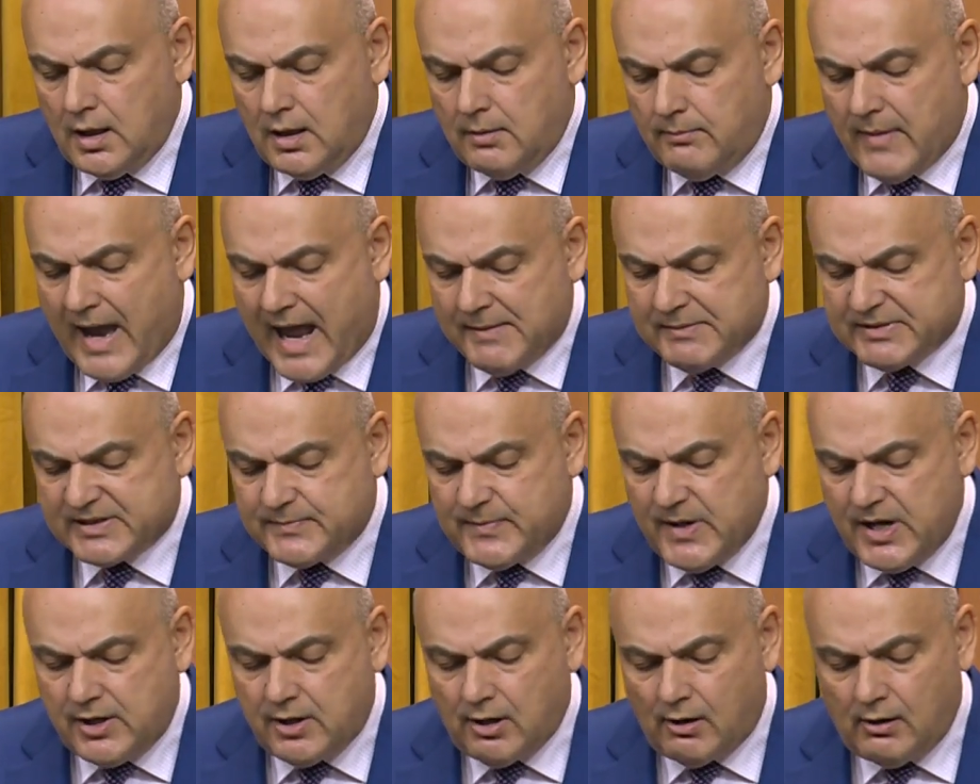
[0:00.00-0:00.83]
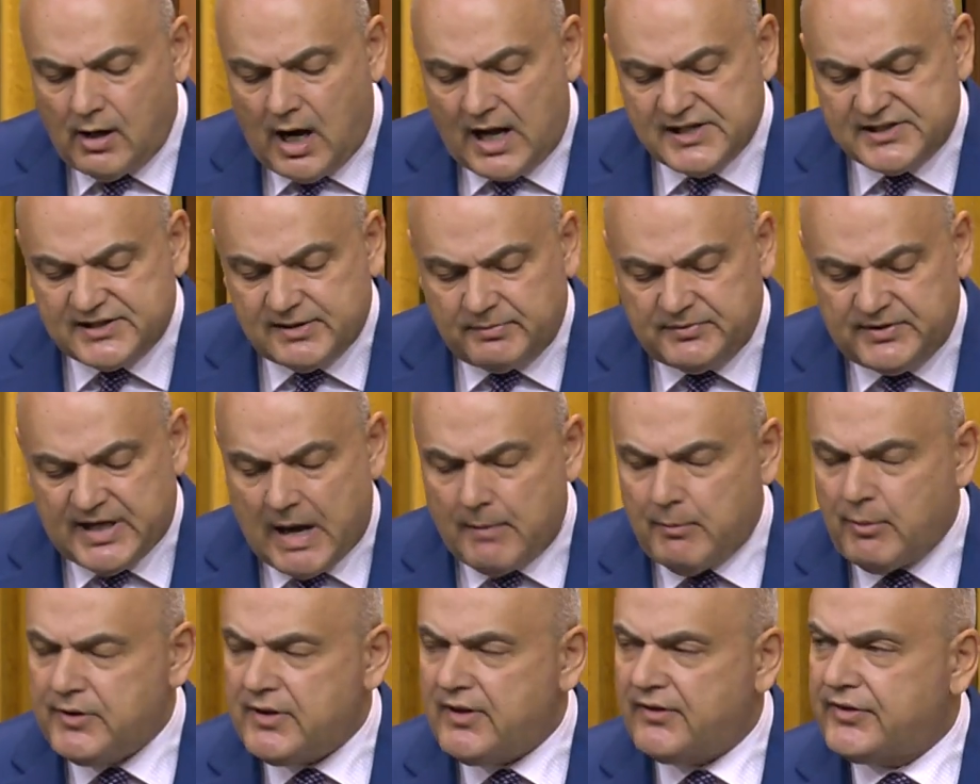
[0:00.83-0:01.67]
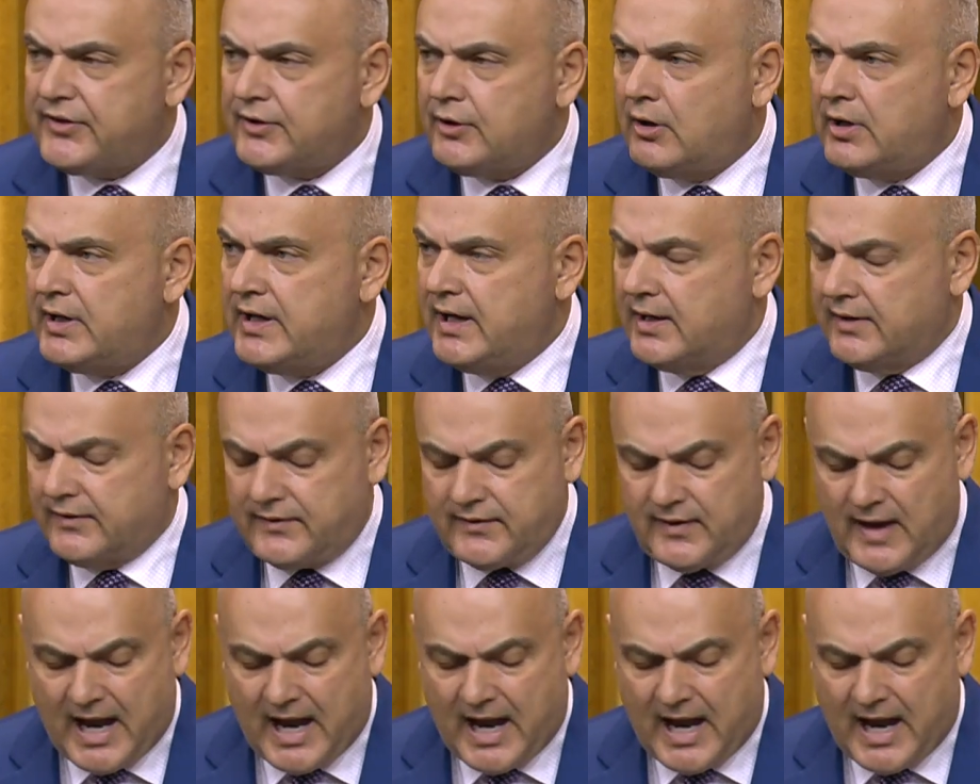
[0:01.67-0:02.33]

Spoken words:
Madam Speaker, on September the 30th,